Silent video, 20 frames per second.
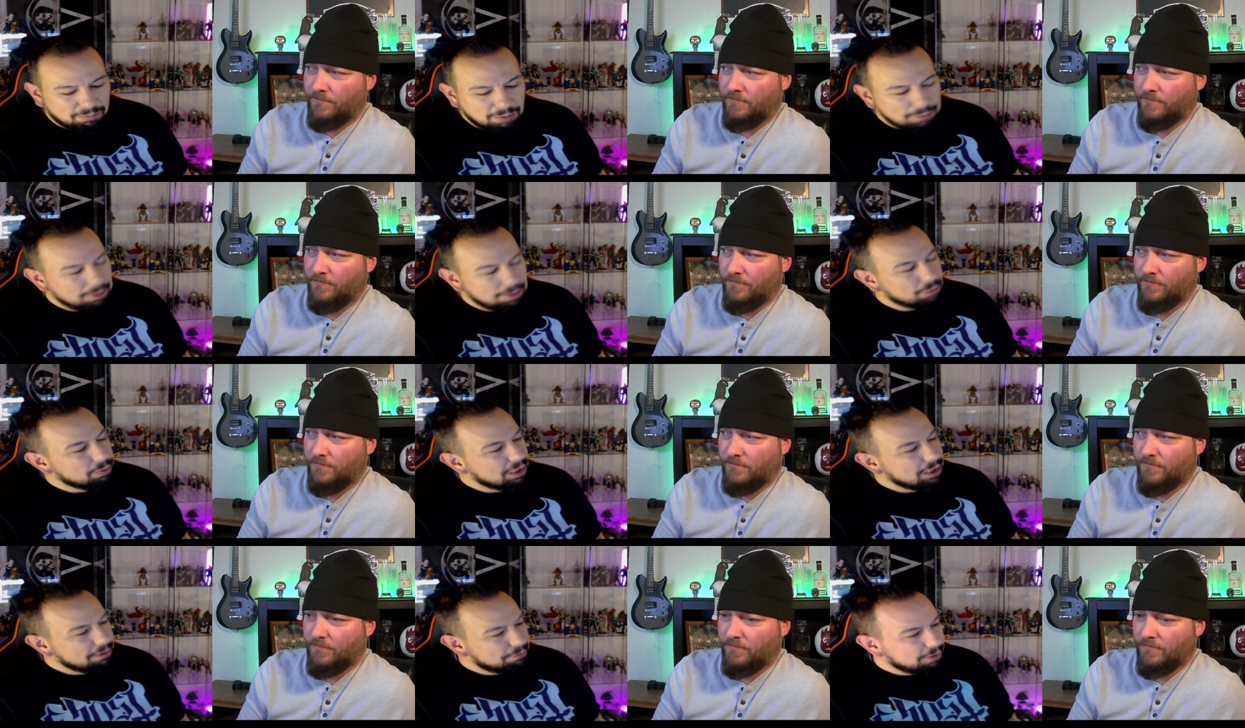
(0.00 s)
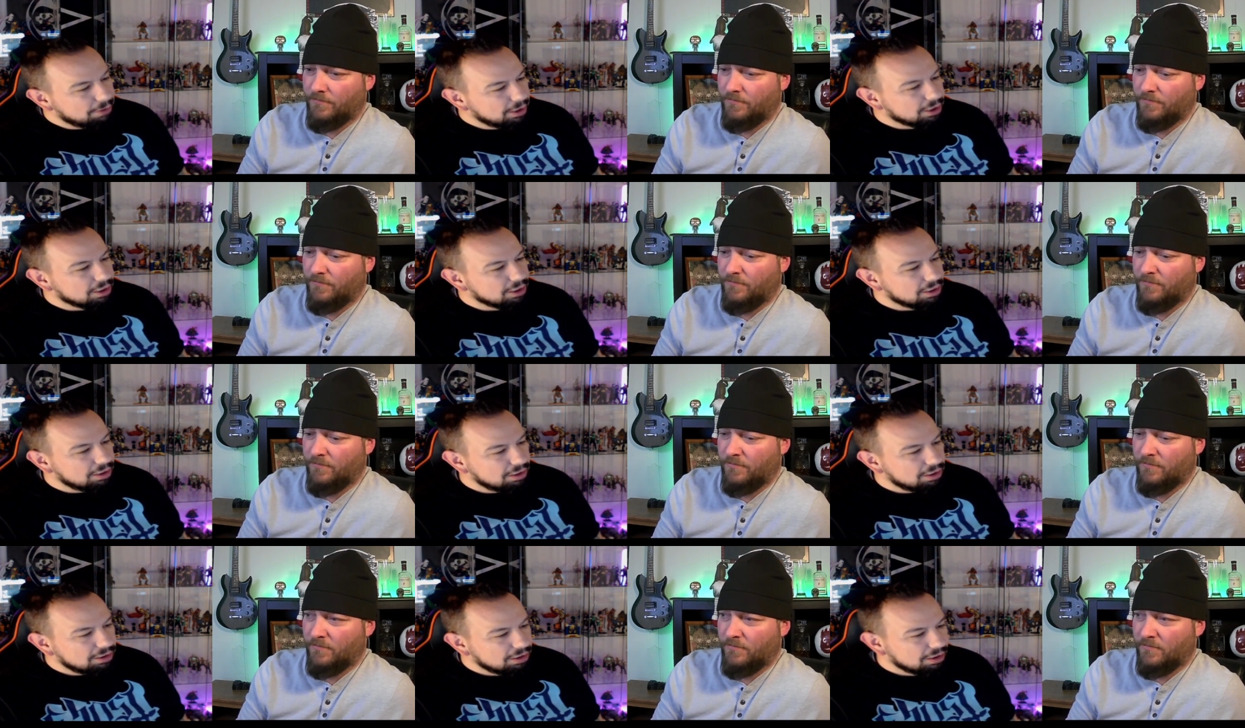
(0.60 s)
Speaker 1: maybe a ring
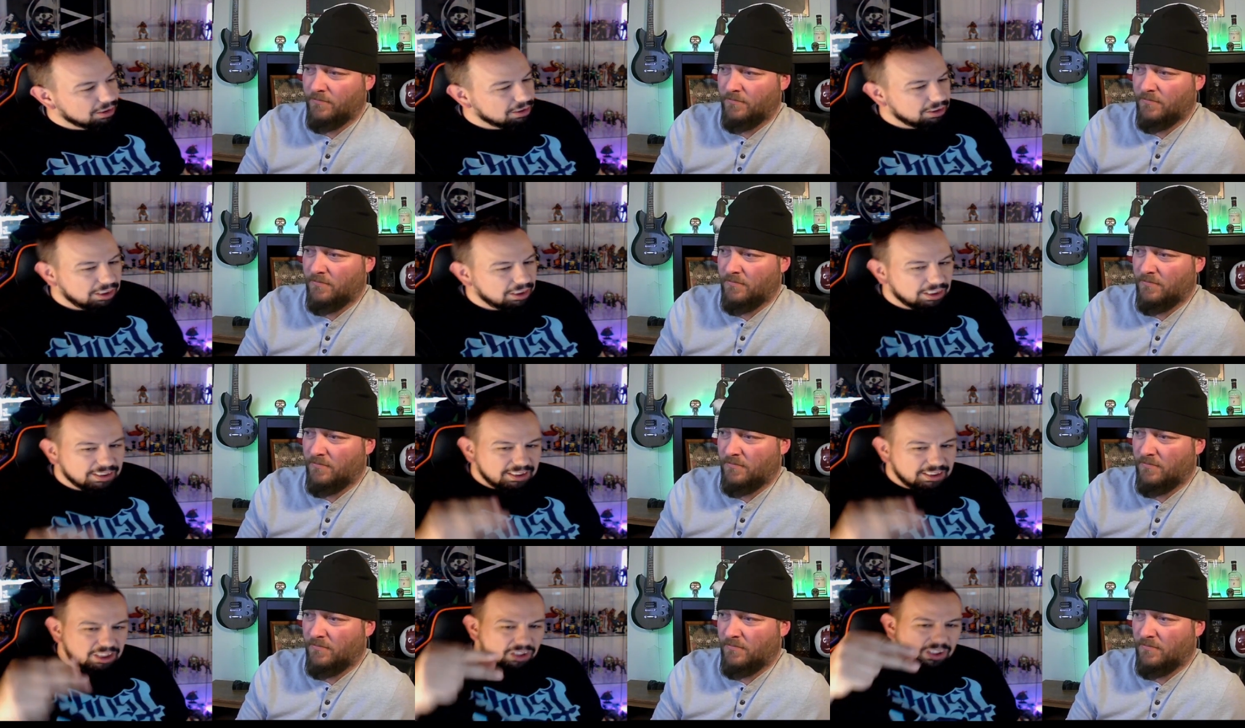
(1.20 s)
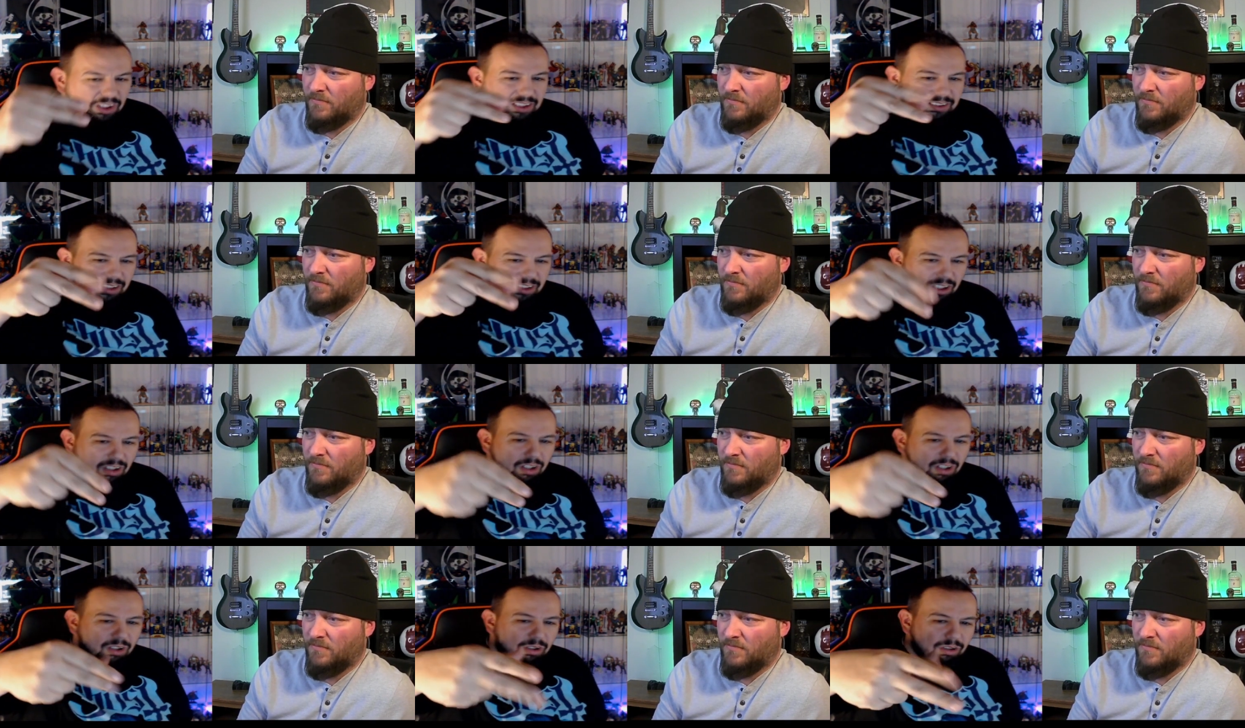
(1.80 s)
finger. You know, you can
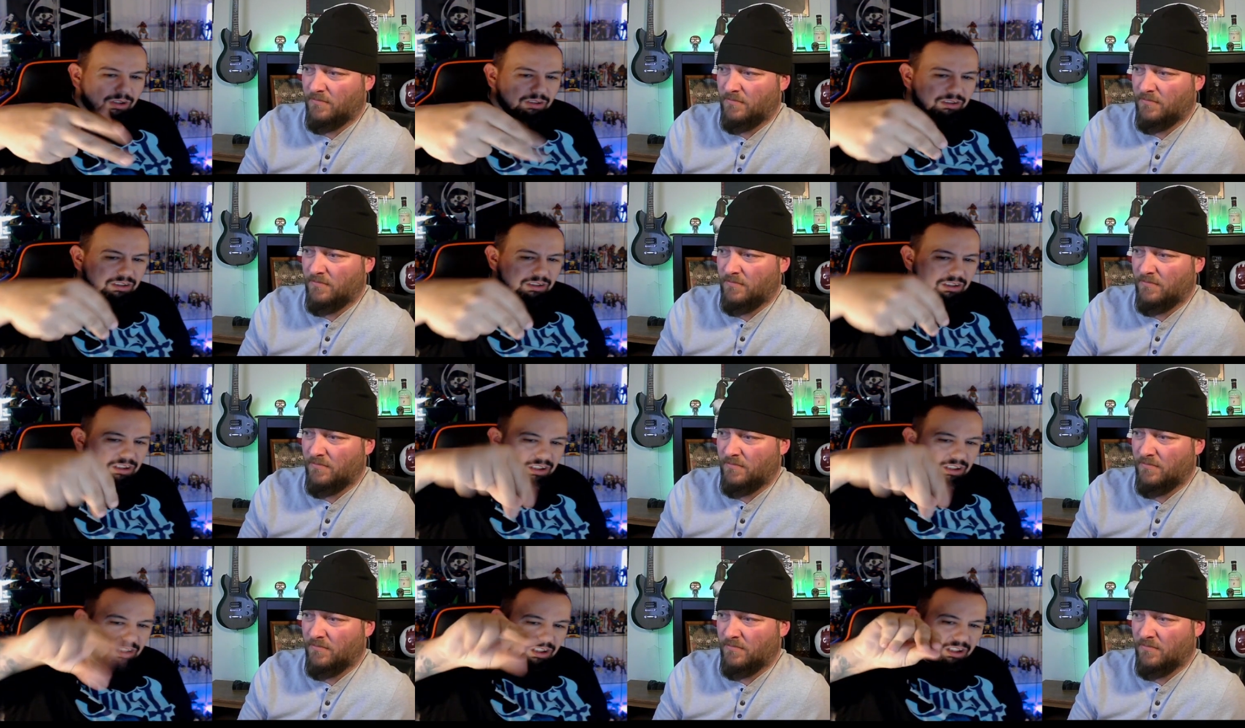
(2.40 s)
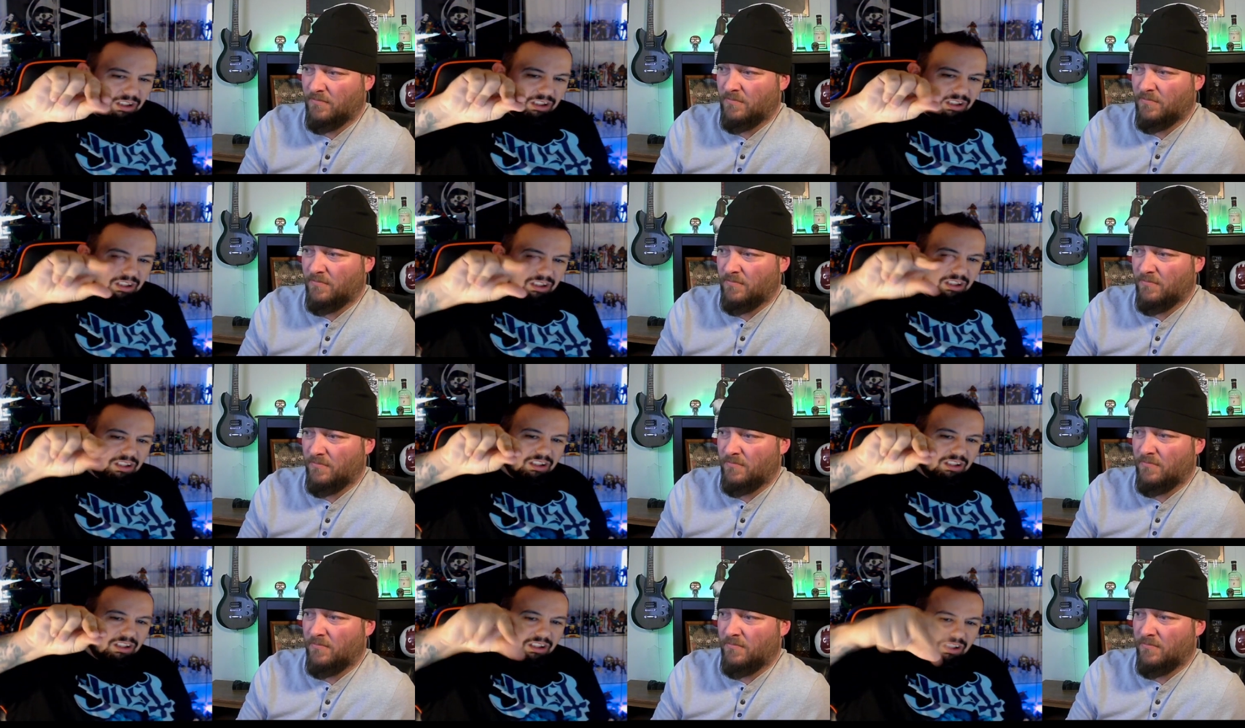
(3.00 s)
still hold
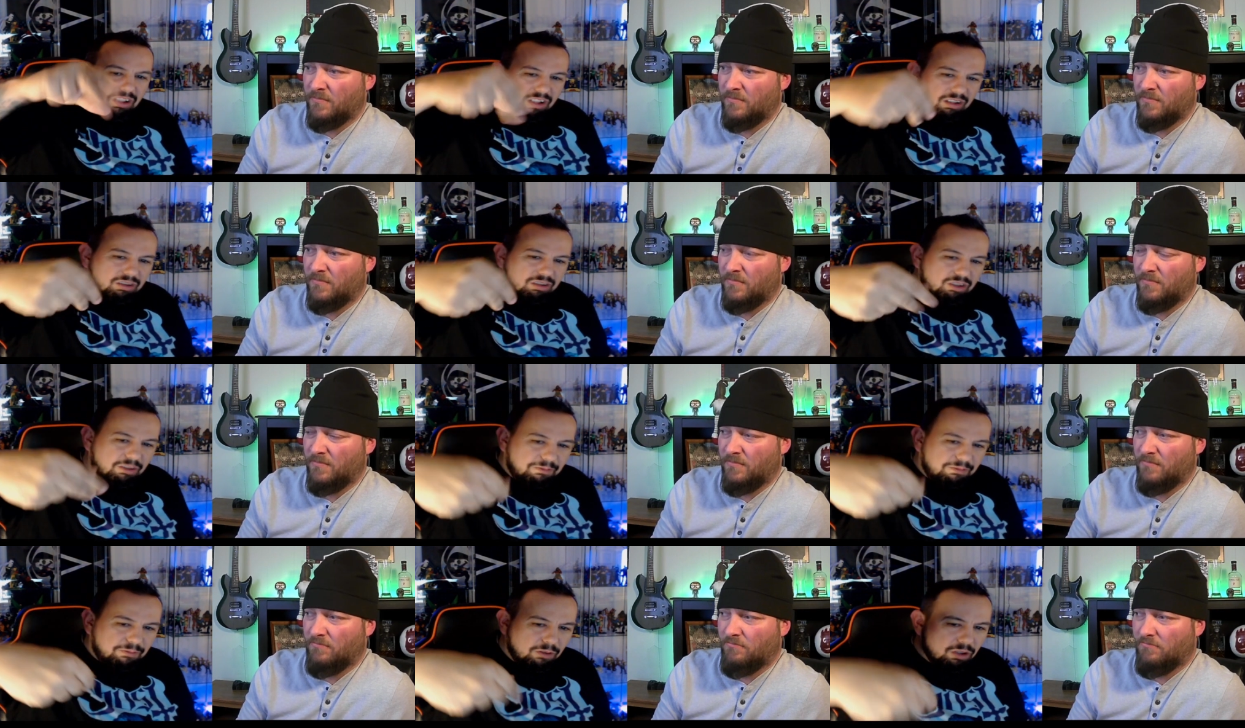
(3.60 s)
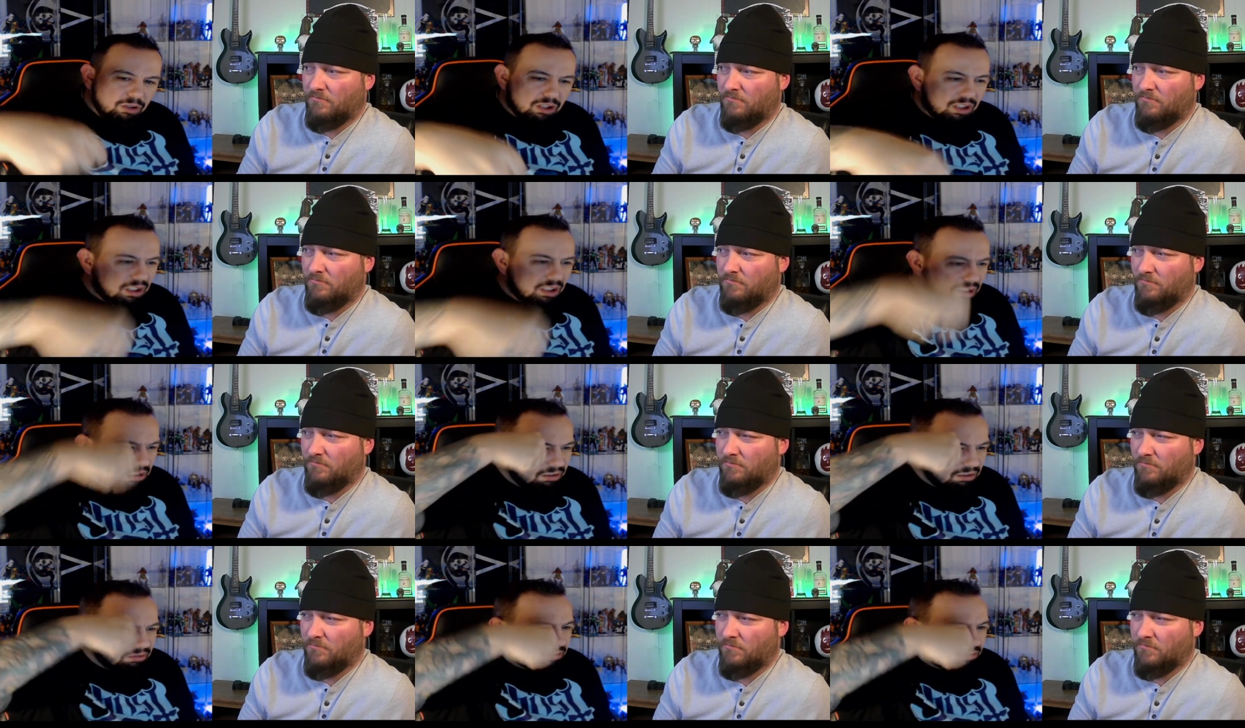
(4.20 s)
your fork.